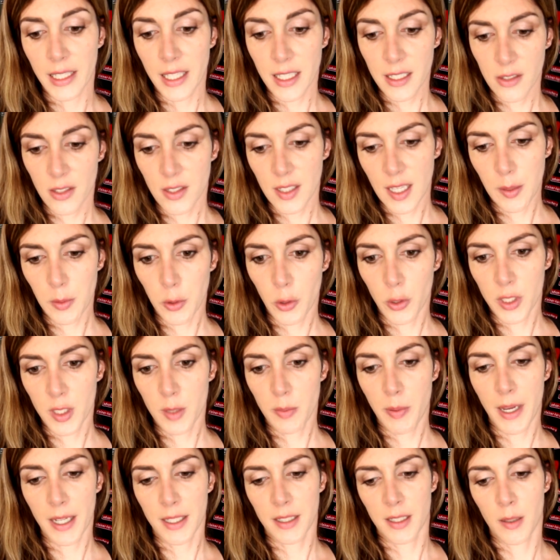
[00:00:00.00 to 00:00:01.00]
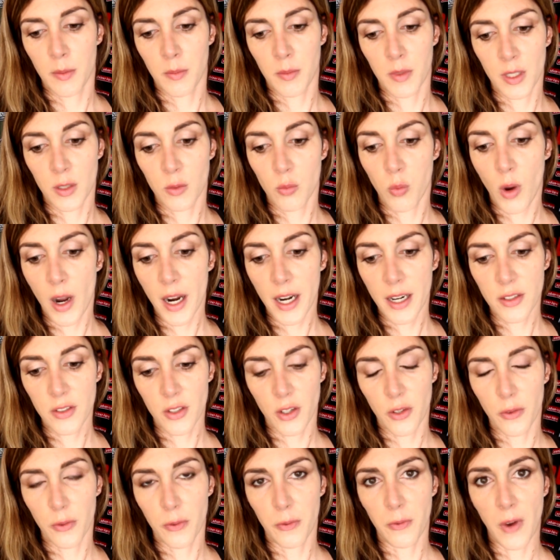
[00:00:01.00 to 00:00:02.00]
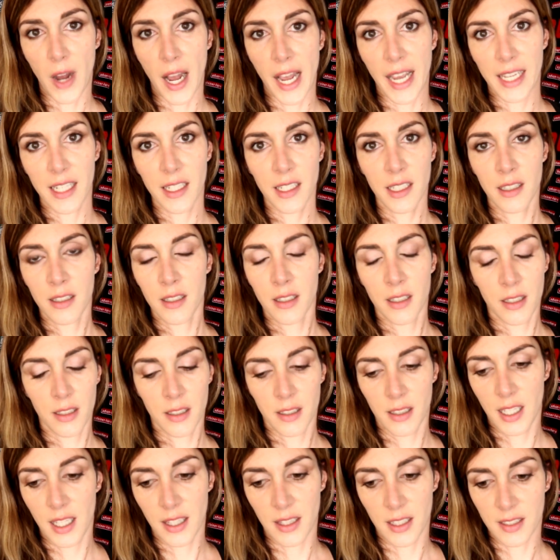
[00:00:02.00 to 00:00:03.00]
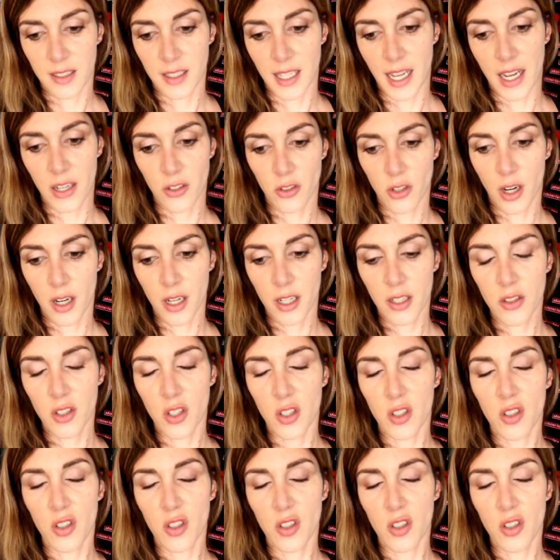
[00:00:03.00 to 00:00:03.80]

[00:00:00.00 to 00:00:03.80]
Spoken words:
At least I was able to inspect them. These wires are fine in this dash harness.